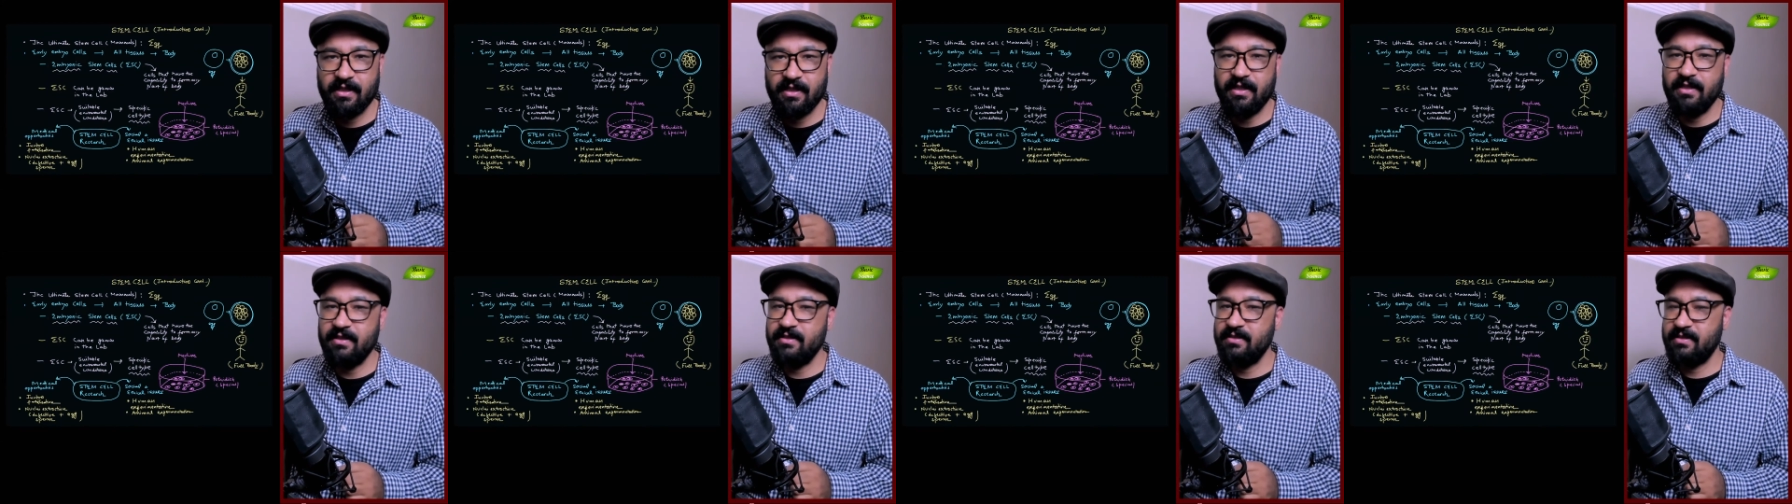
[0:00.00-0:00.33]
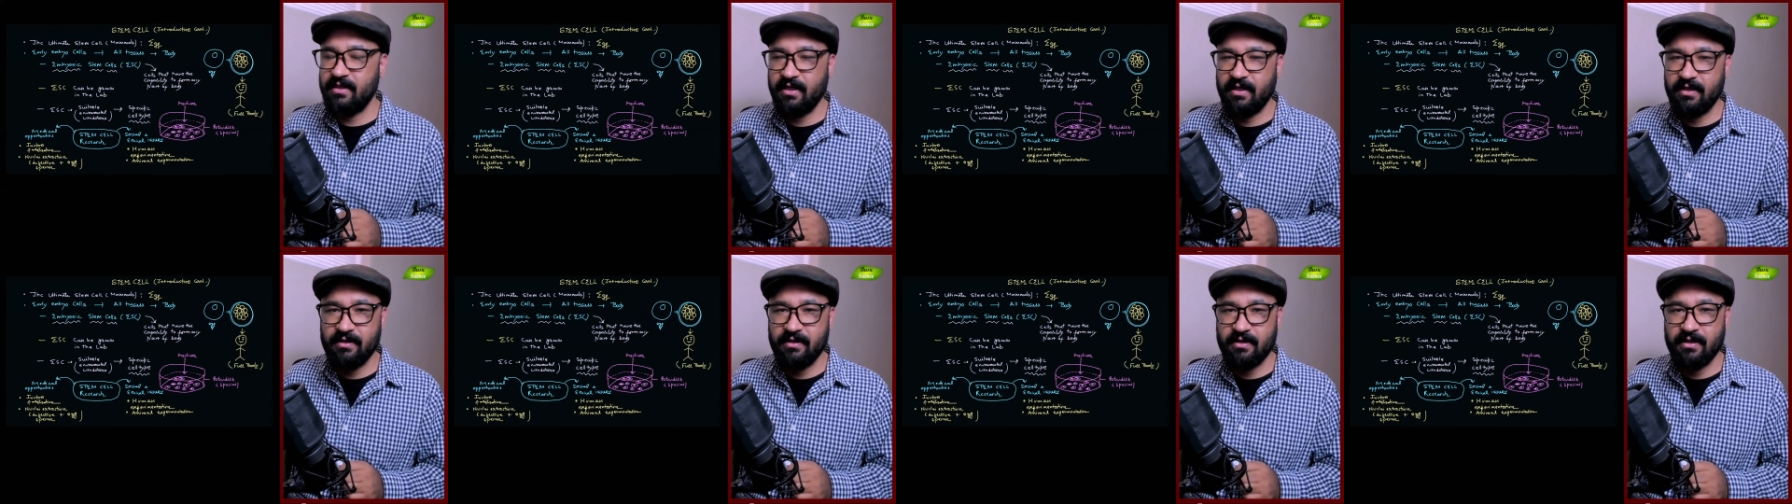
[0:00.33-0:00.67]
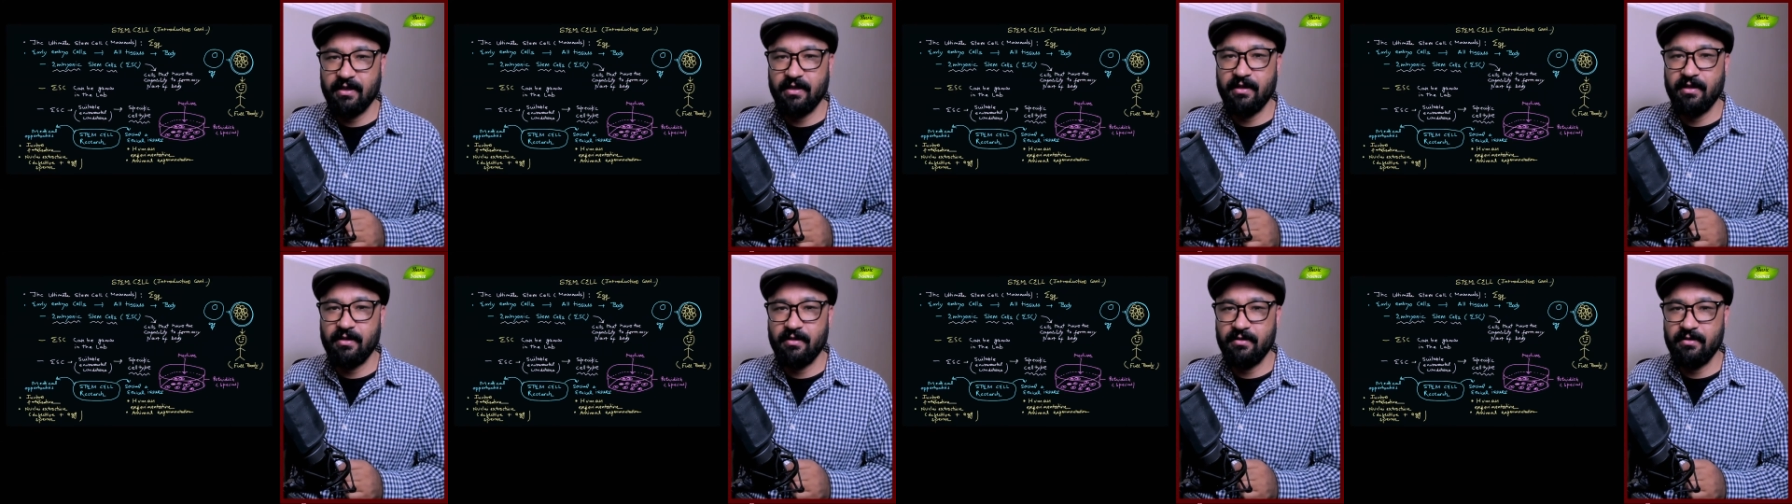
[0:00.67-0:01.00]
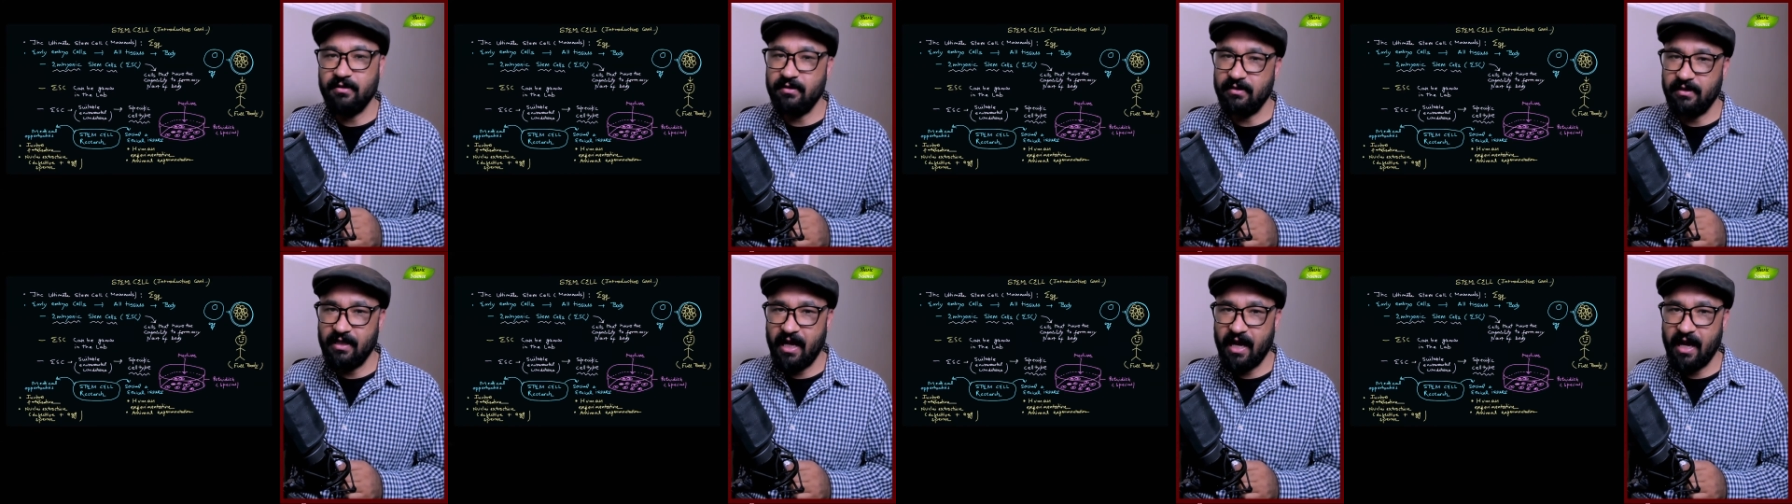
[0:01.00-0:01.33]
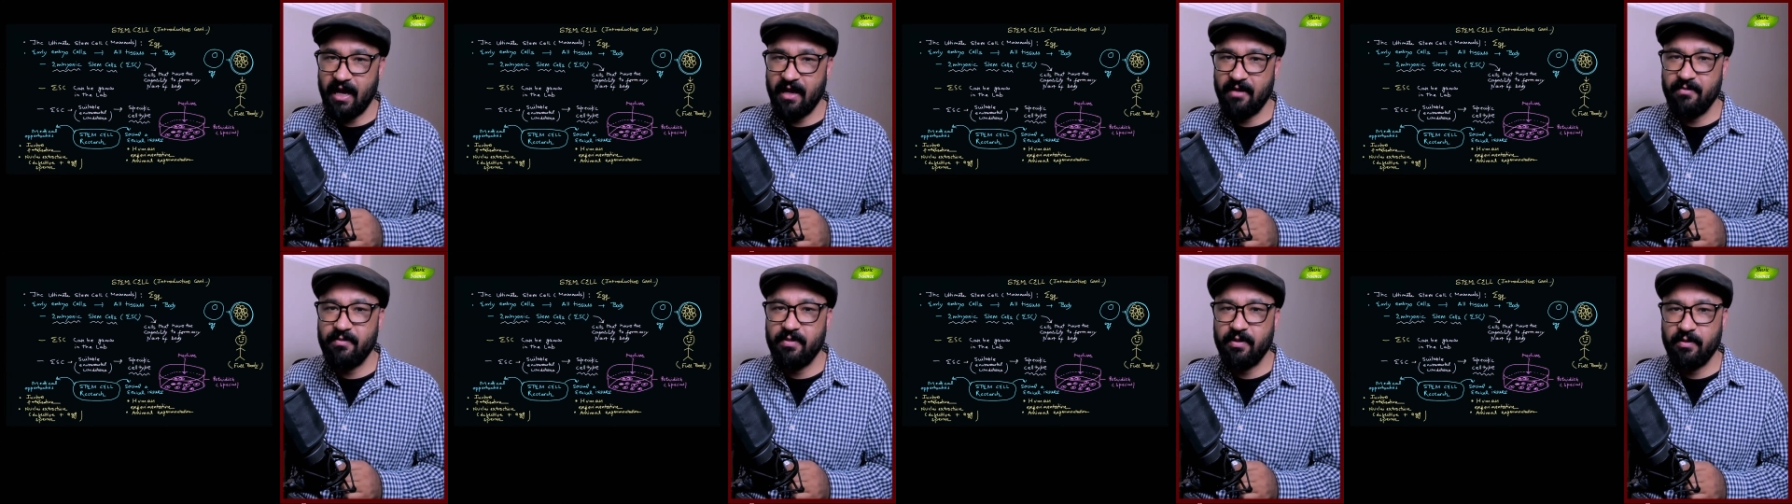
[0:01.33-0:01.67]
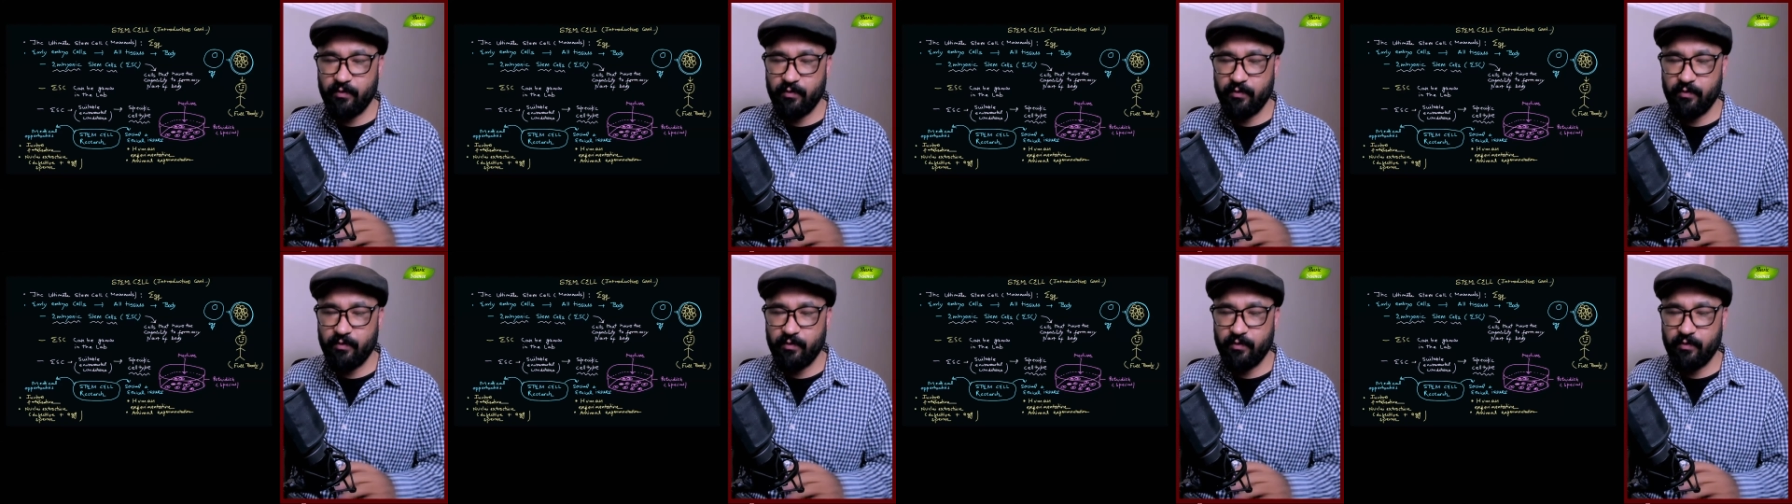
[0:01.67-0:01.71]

inside the lab.